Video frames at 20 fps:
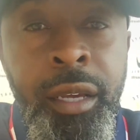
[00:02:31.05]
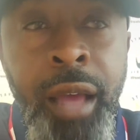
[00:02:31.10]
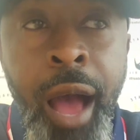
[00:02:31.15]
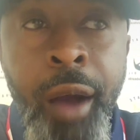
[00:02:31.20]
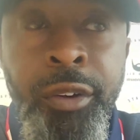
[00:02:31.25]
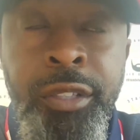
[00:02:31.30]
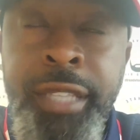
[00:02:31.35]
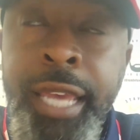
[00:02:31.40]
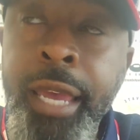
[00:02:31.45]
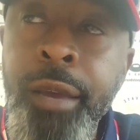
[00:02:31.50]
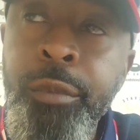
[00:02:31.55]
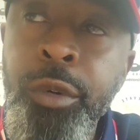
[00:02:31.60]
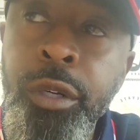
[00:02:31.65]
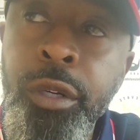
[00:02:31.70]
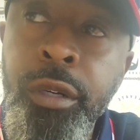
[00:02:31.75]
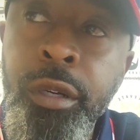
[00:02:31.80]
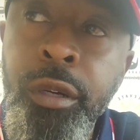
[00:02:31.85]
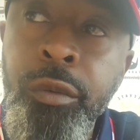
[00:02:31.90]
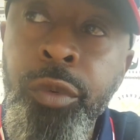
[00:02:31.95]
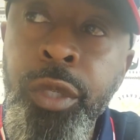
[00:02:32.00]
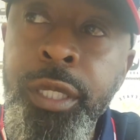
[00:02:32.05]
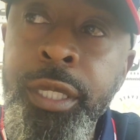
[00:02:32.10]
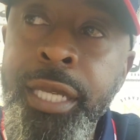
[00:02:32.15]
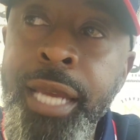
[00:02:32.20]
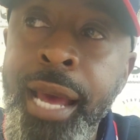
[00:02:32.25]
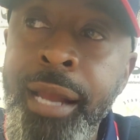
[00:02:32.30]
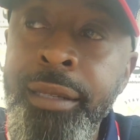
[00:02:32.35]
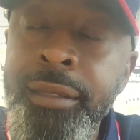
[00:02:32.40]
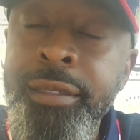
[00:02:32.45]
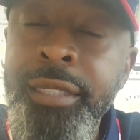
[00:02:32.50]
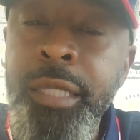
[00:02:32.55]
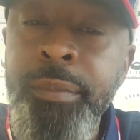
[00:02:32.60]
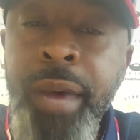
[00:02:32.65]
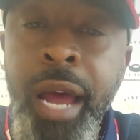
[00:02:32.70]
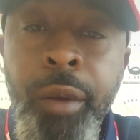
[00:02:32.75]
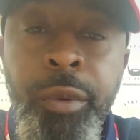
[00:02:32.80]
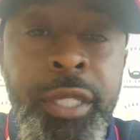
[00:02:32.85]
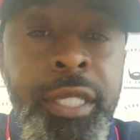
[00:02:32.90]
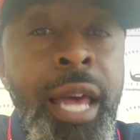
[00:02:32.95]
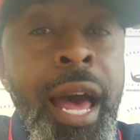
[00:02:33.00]
I was able to really kind of
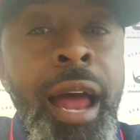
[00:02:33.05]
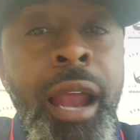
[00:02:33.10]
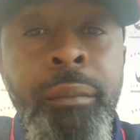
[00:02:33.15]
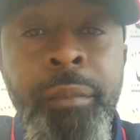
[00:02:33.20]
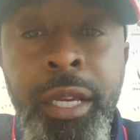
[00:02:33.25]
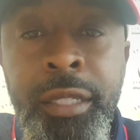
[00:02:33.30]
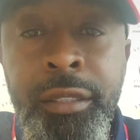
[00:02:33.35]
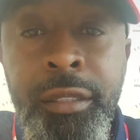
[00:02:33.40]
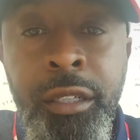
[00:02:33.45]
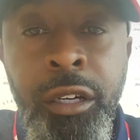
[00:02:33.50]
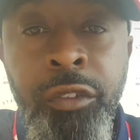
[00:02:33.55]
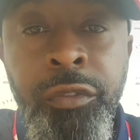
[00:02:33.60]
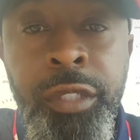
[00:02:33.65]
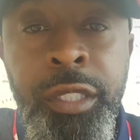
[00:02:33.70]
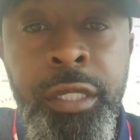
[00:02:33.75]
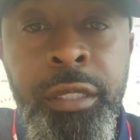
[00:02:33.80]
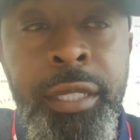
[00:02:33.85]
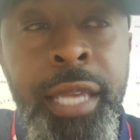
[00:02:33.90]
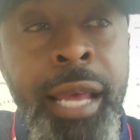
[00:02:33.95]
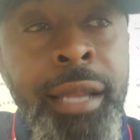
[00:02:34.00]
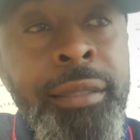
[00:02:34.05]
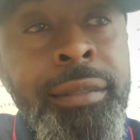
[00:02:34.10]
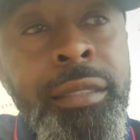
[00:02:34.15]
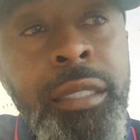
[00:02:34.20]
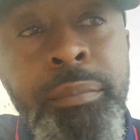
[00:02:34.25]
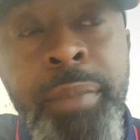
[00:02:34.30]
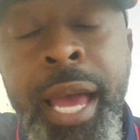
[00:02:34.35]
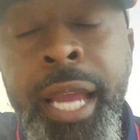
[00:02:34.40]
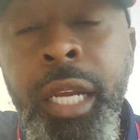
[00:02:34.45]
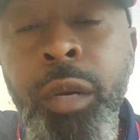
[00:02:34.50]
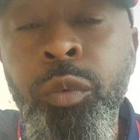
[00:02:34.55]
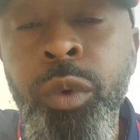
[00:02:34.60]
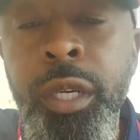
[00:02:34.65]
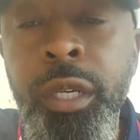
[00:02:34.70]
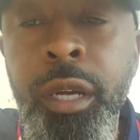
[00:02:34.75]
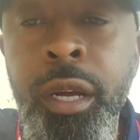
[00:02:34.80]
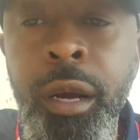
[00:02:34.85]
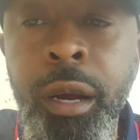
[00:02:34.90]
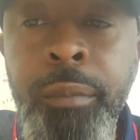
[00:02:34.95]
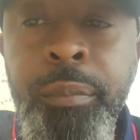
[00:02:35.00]
semi-retire myself and just kind of sit back and
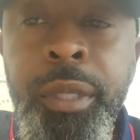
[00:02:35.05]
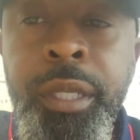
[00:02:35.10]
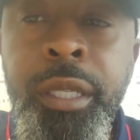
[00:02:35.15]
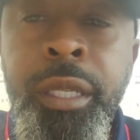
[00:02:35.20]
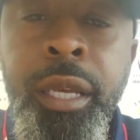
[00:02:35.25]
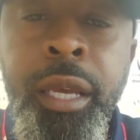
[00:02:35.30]
run the company.